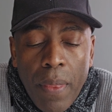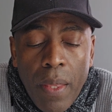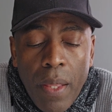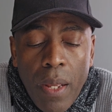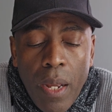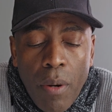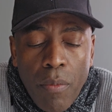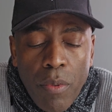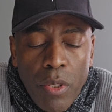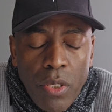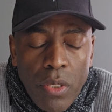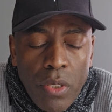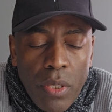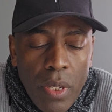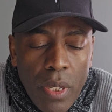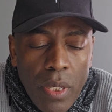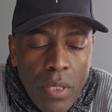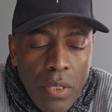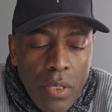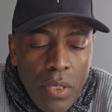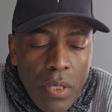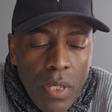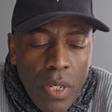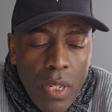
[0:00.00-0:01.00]
I was
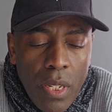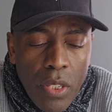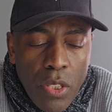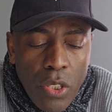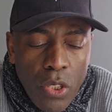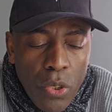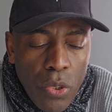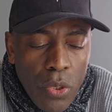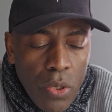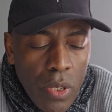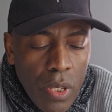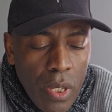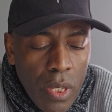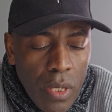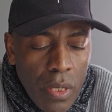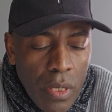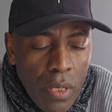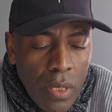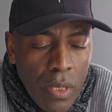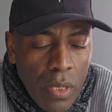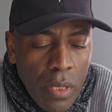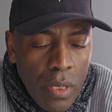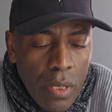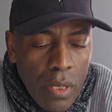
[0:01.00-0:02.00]
listening to
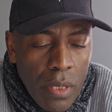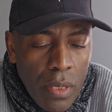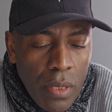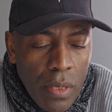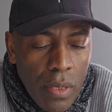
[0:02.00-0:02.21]
this